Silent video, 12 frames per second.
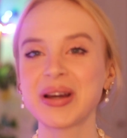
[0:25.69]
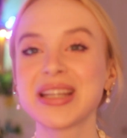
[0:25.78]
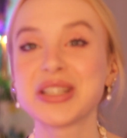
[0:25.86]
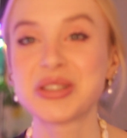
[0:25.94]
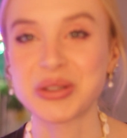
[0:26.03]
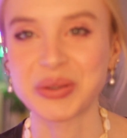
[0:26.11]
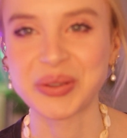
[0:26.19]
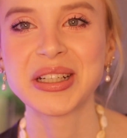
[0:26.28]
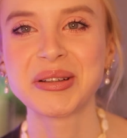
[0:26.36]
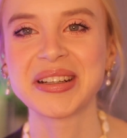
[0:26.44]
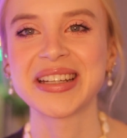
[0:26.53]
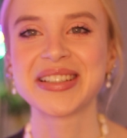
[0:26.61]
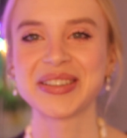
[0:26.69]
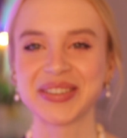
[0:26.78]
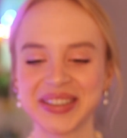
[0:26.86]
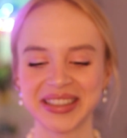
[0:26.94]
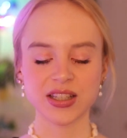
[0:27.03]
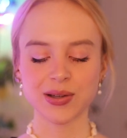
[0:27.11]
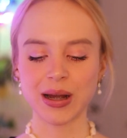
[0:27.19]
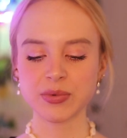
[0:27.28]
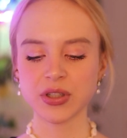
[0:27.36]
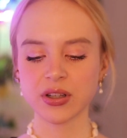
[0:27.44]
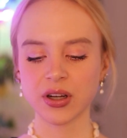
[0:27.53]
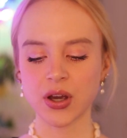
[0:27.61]
22. So I'm
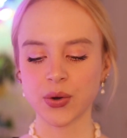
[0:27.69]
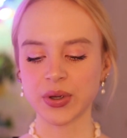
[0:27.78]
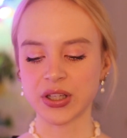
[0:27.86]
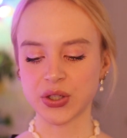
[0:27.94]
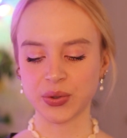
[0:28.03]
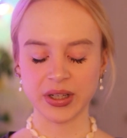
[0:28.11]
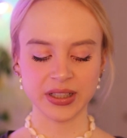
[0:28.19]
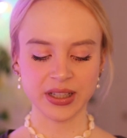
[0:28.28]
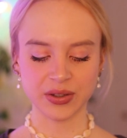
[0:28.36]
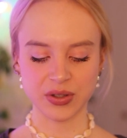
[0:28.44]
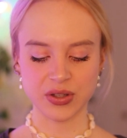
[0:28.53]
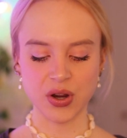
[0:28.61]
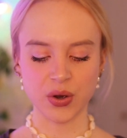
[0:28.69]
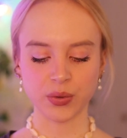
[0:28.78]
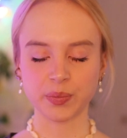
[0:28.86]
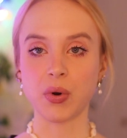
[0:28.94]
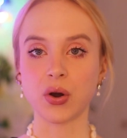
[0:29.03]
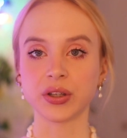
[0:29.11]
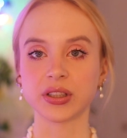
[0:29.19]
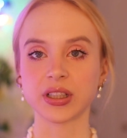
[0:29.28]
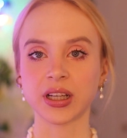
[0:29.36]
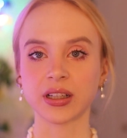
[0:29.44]
just gonna go into it. There's no point